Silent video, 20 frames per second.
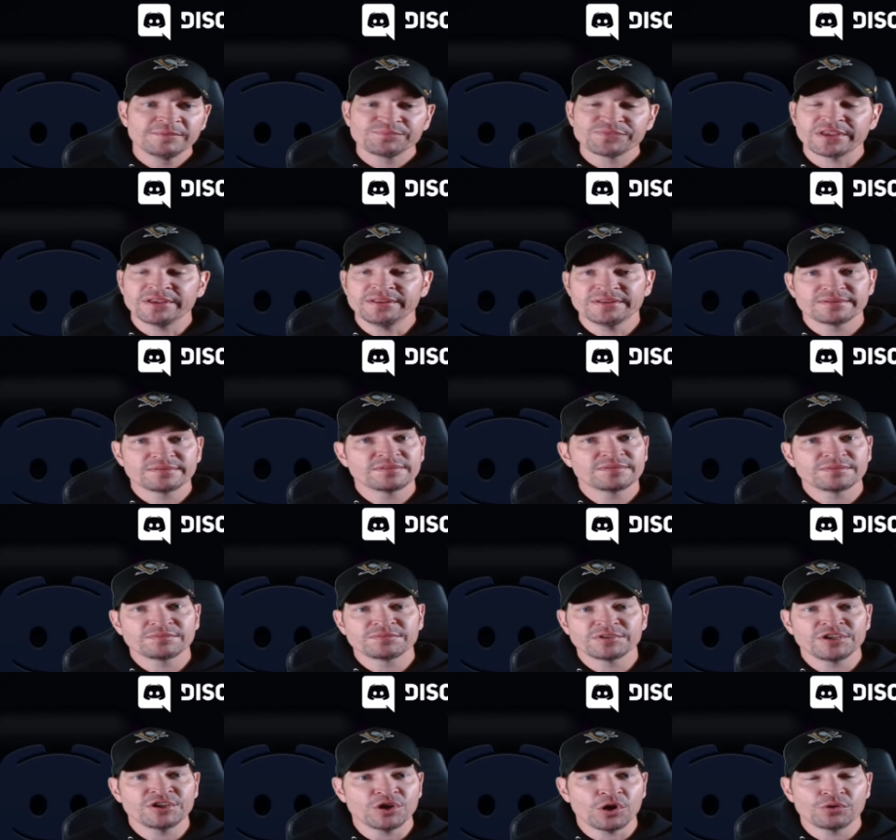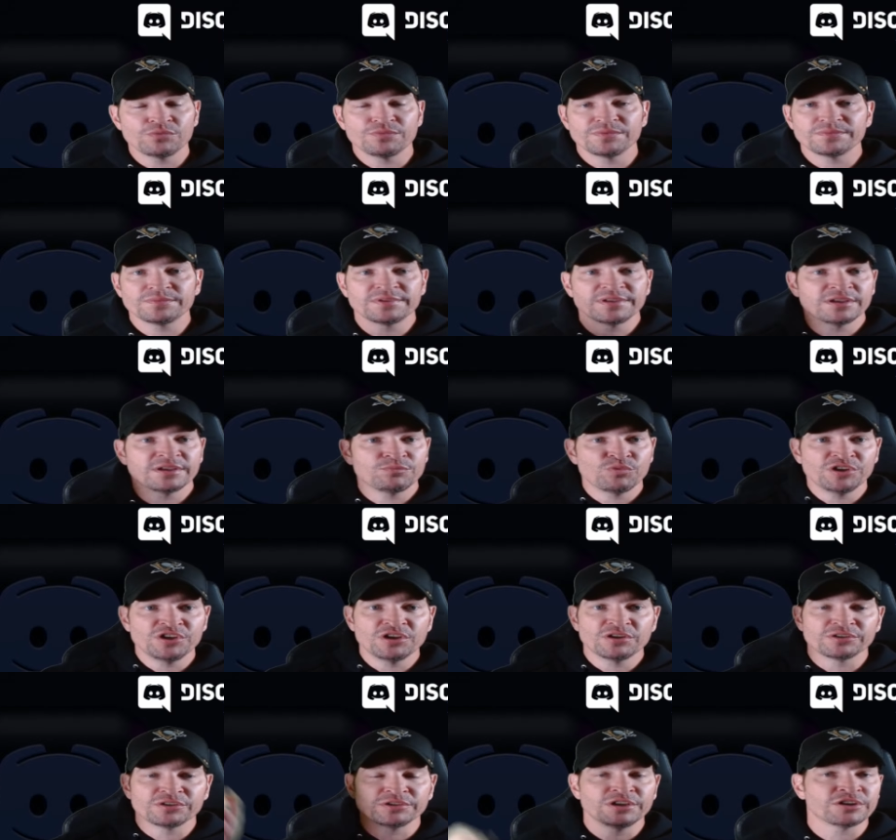And you know, the, when
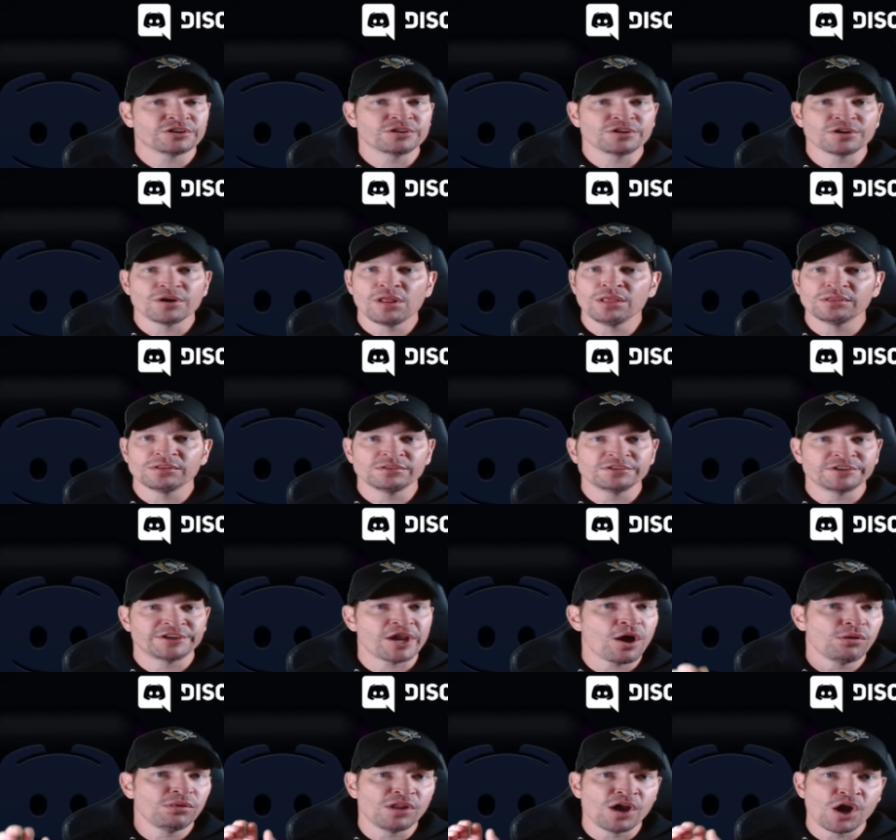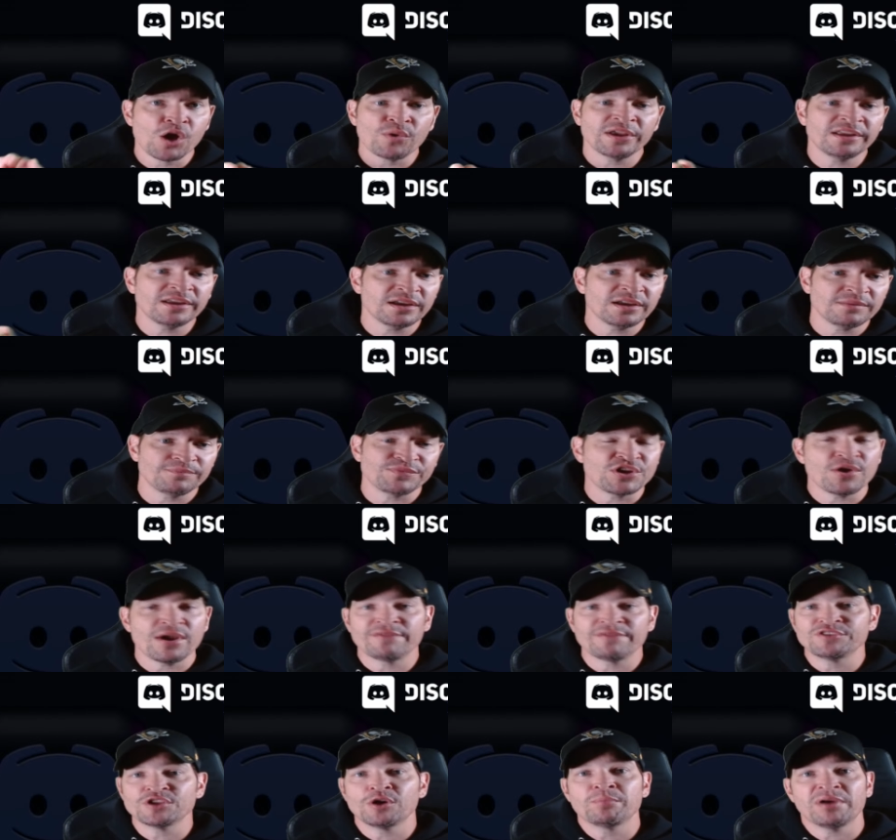you're you're YOLOing it, you
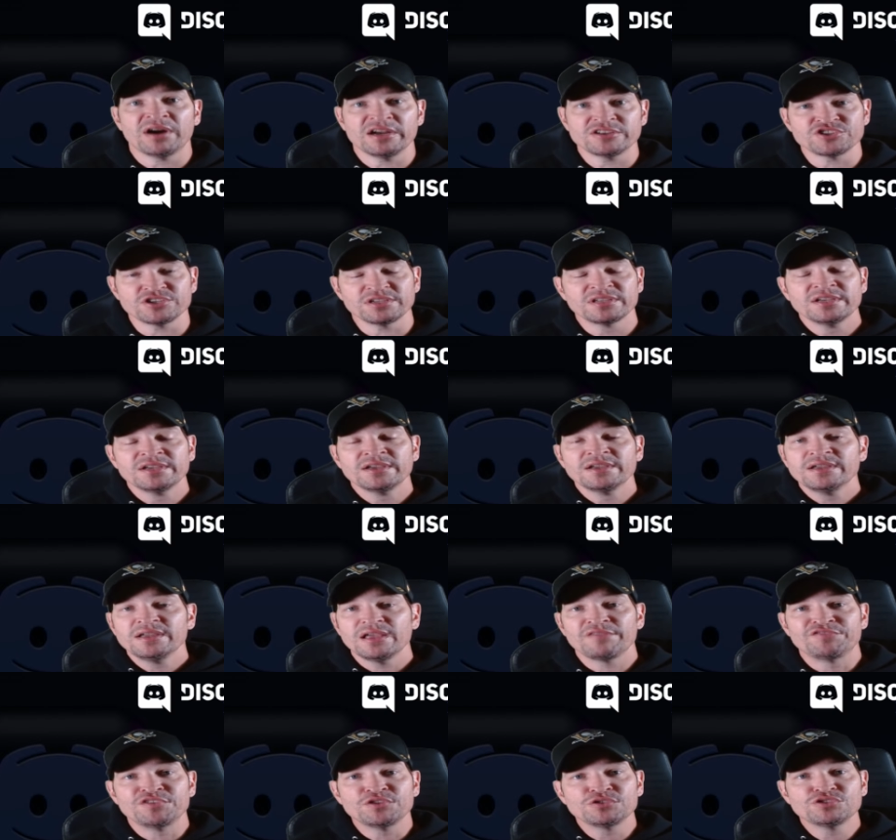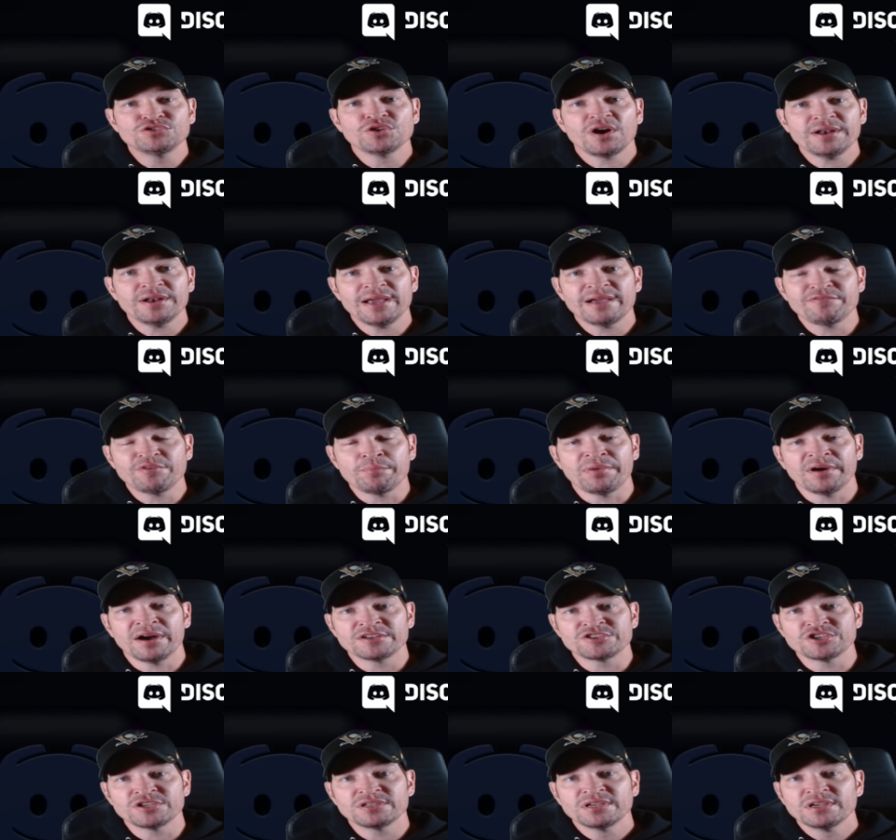have no budget. If you do not have a
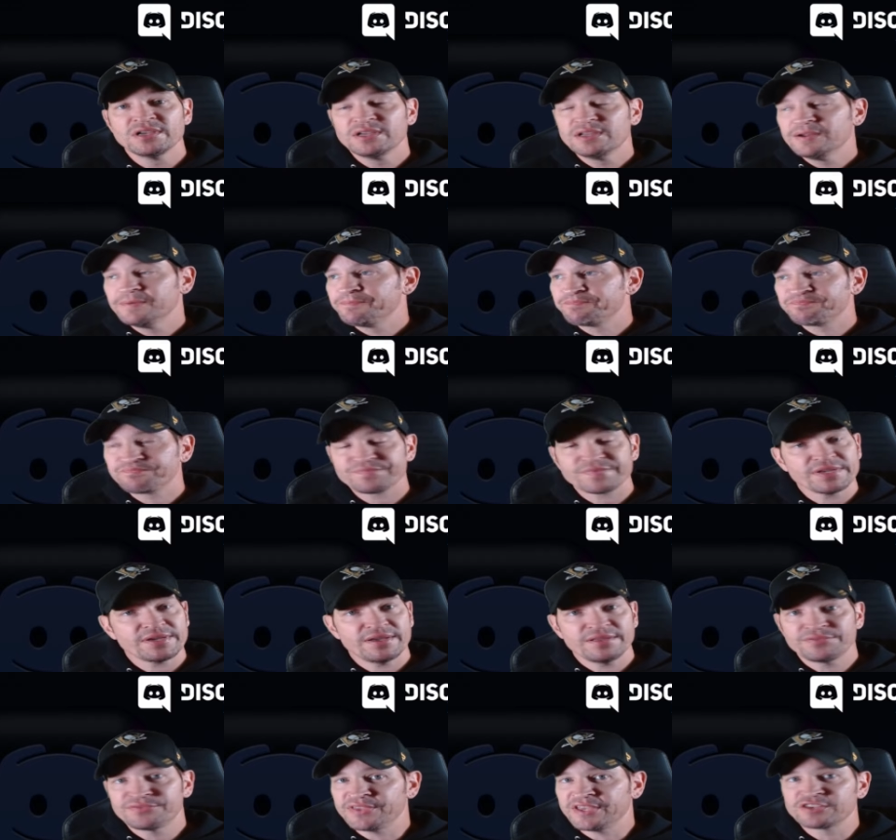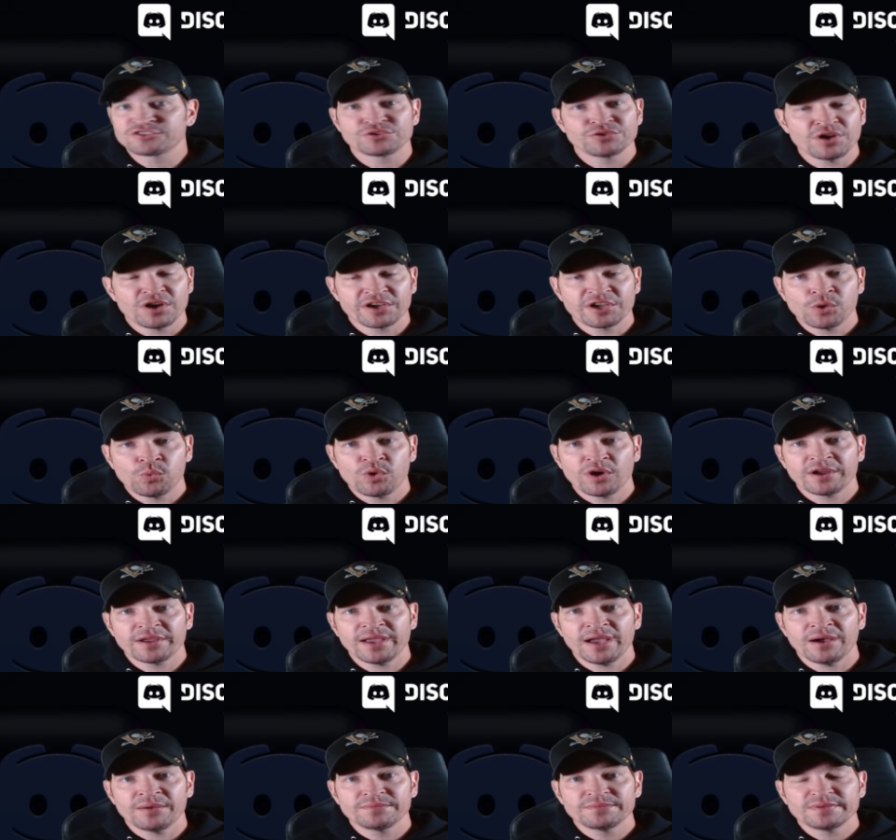budget, things are not going to work
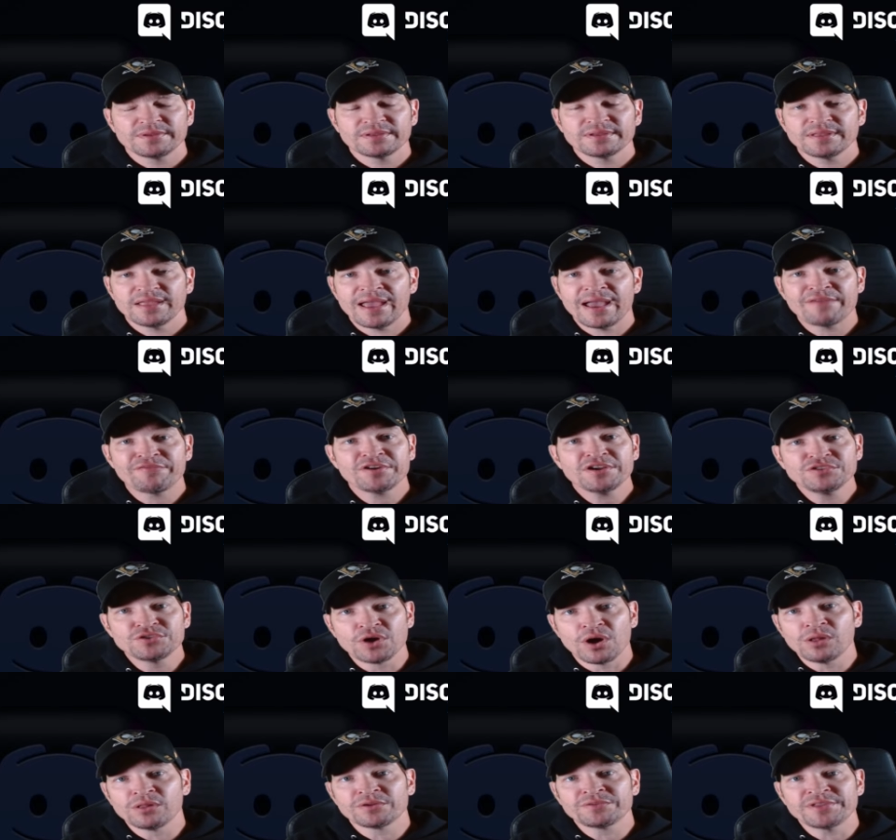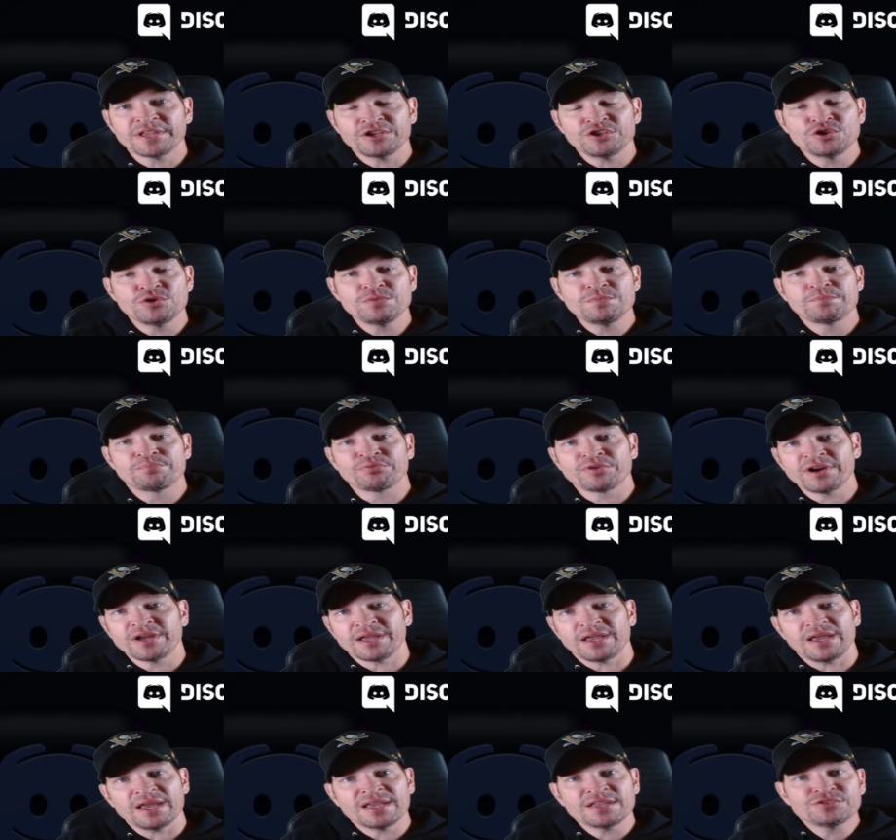out. Every dollar that you
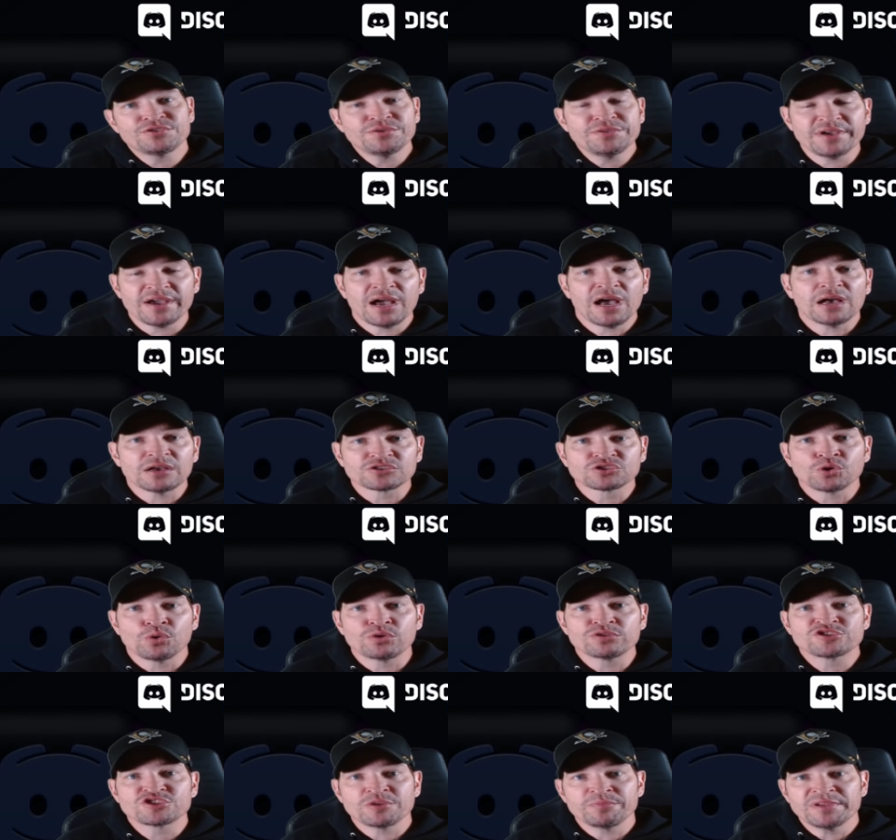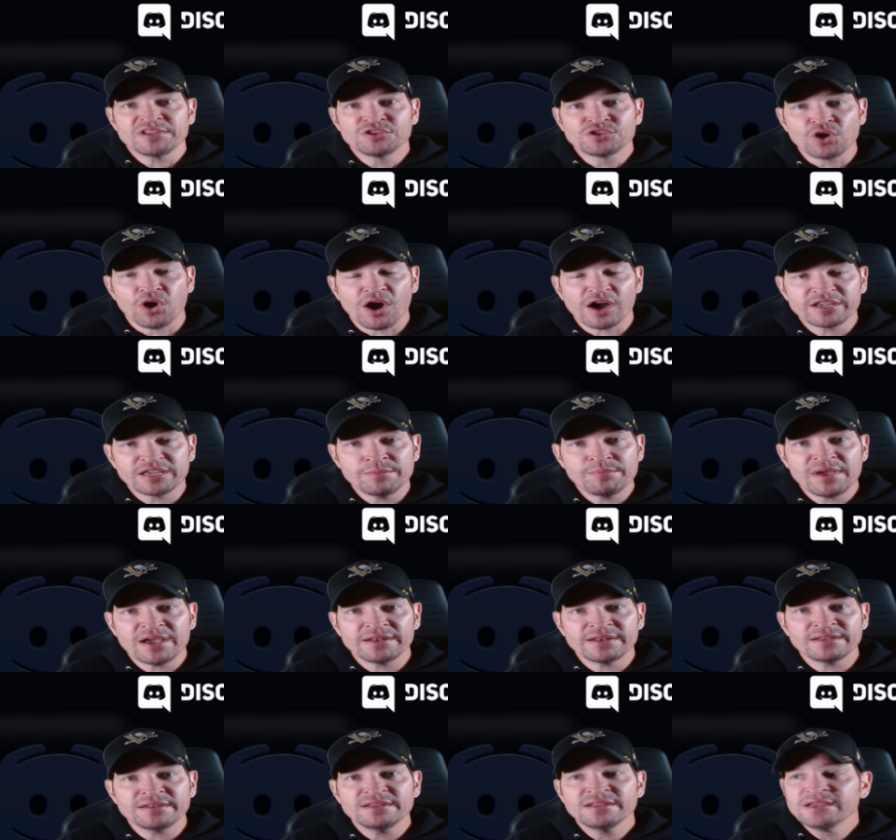bring into the household should be
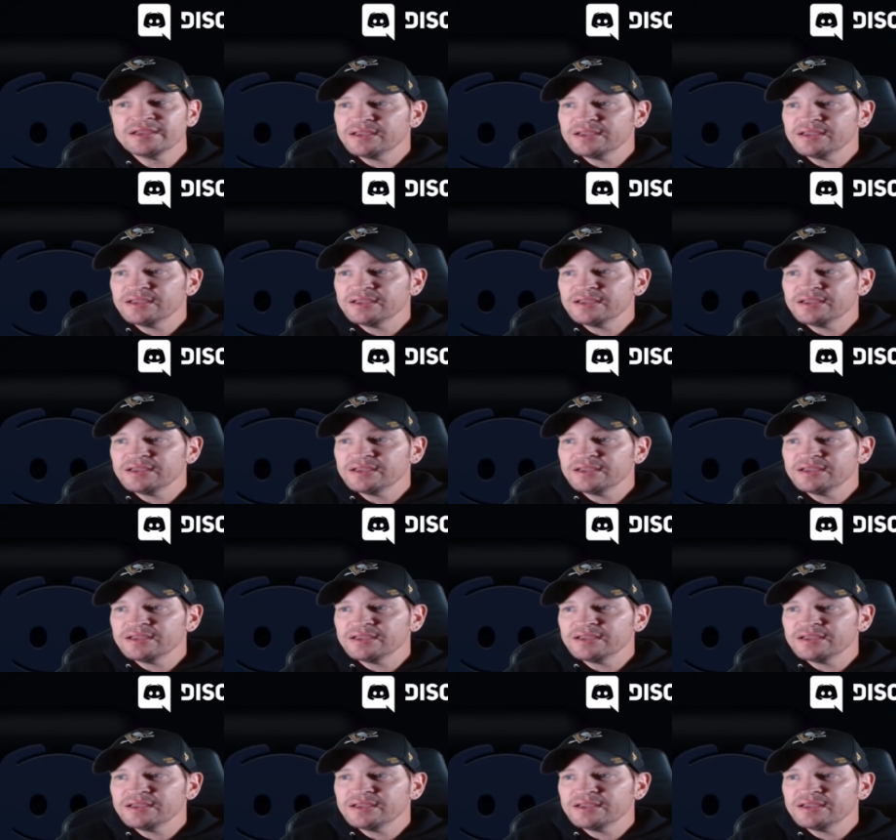documented,